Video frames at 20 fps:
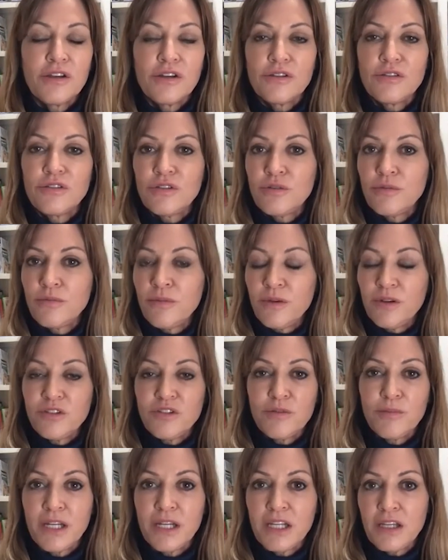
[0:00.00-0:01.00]
too,
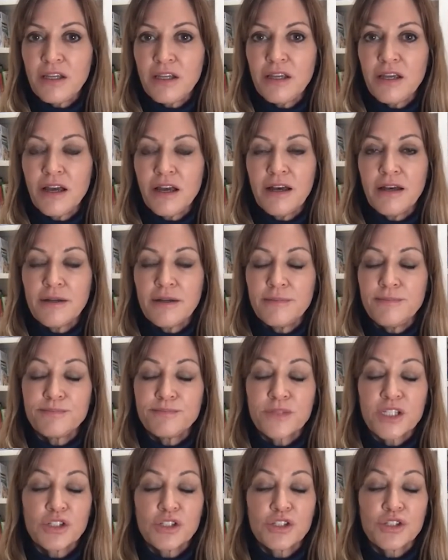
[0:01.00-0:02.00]
too many um,
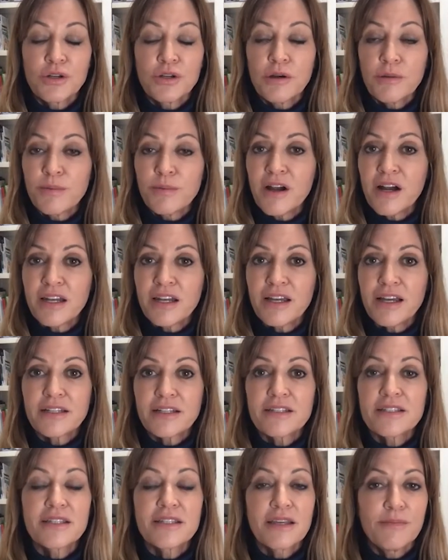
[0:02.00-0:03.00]
sugar
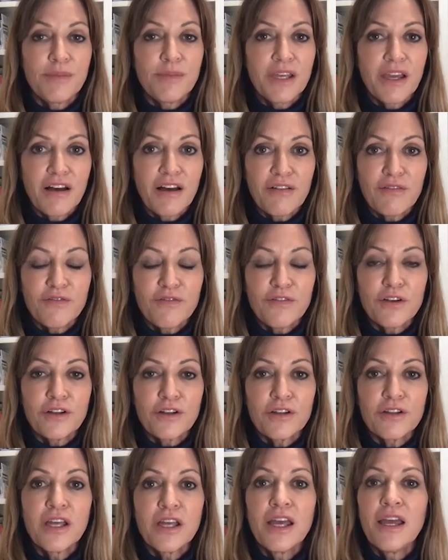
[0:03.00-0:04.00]
products can be
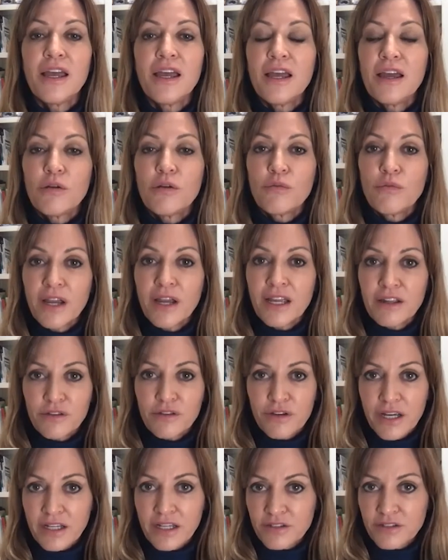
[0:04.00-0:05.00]
helpful
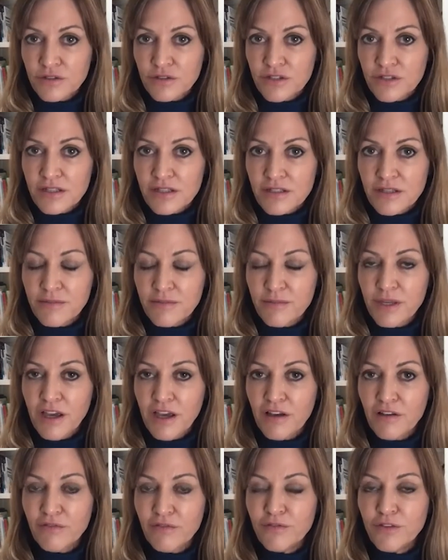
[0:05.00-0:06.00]
regular exercise can be
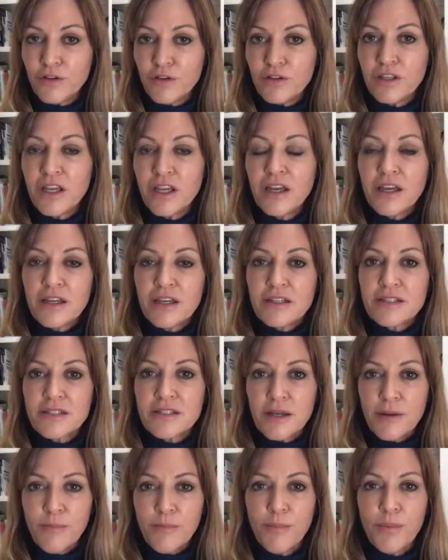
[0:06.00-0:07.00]
helpful.
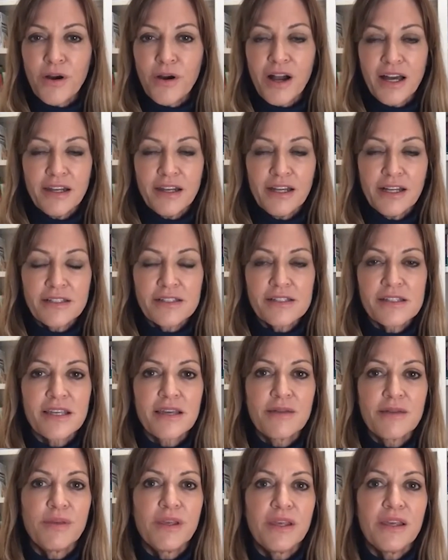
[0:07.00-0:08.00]
Some products
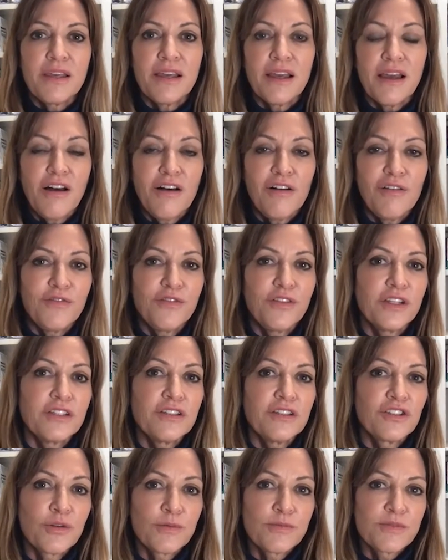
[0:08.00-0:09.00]
can be helpful in
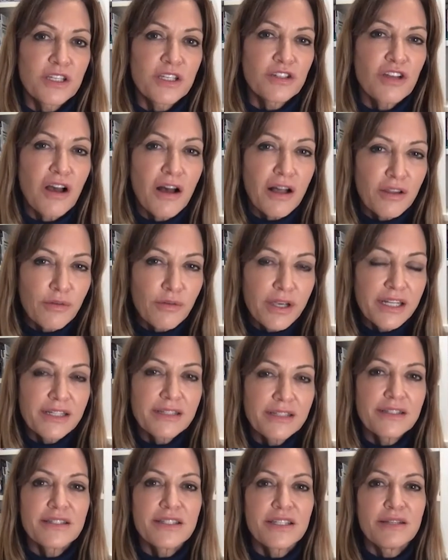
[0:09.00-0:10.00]
terms of tolerating
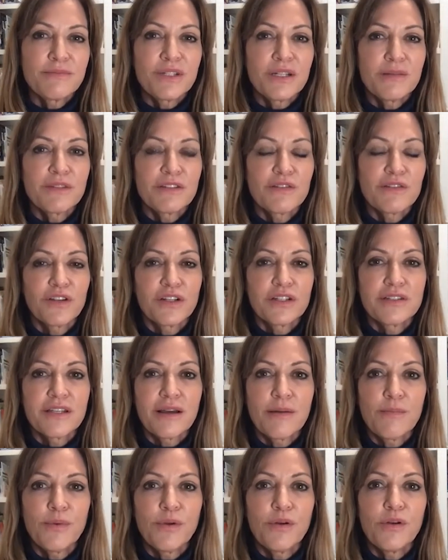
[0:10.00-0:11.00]
the symptoms. For
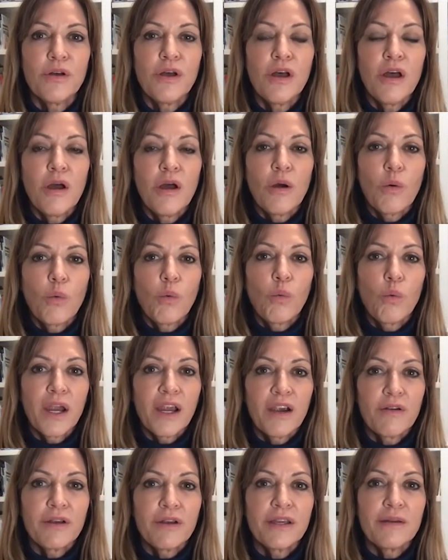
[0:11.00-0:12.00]
example,
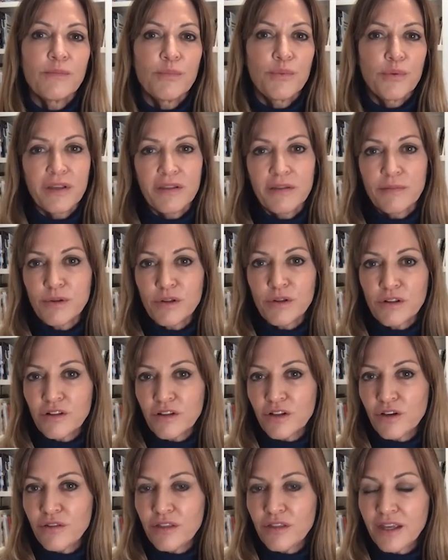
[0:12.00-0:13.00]
wearing breathable
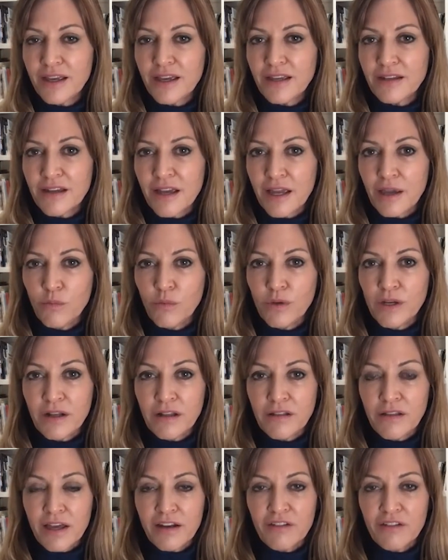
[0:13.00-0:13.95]
clothing at night when a lot